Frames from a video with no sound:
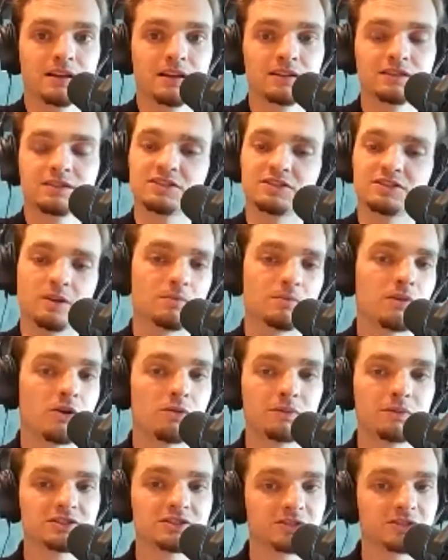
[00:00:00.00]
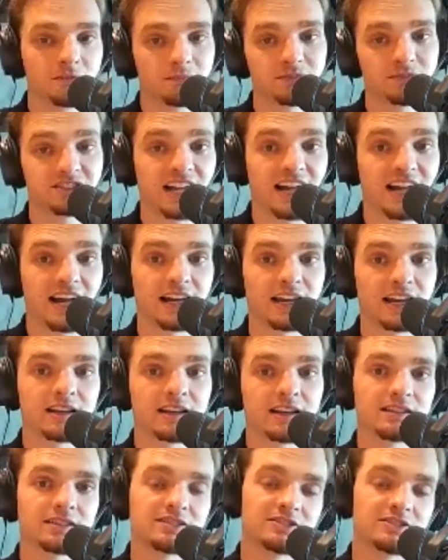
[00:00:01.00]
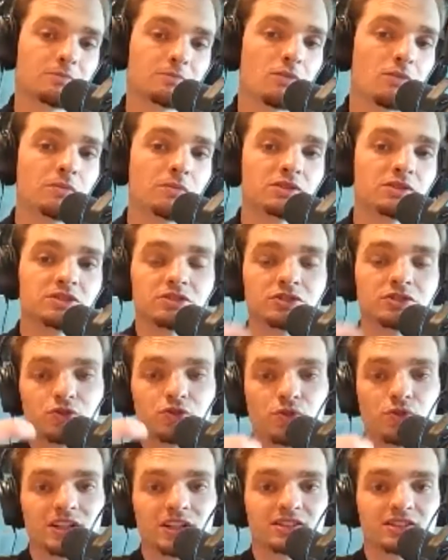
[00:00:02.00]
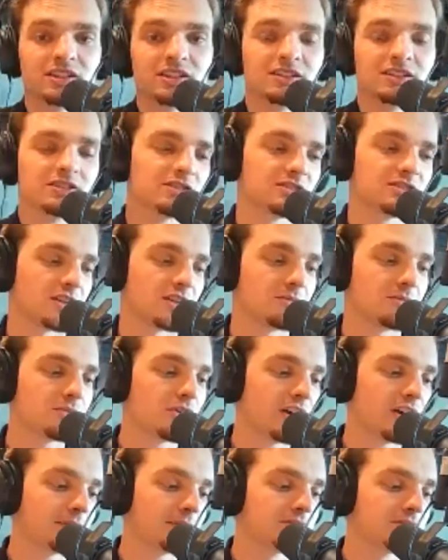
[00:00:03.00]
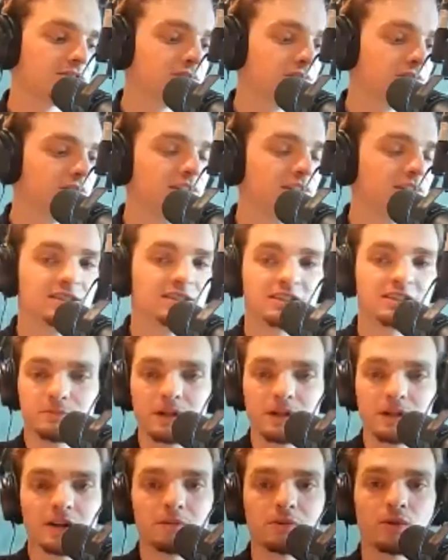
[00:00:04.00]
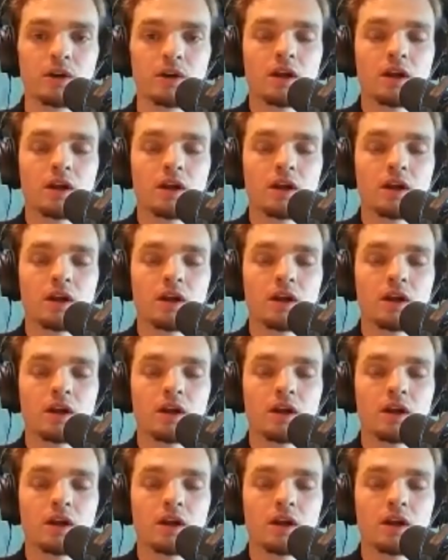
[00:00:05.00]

some moments are sad, some moments are joyous, some are absolutely despicable.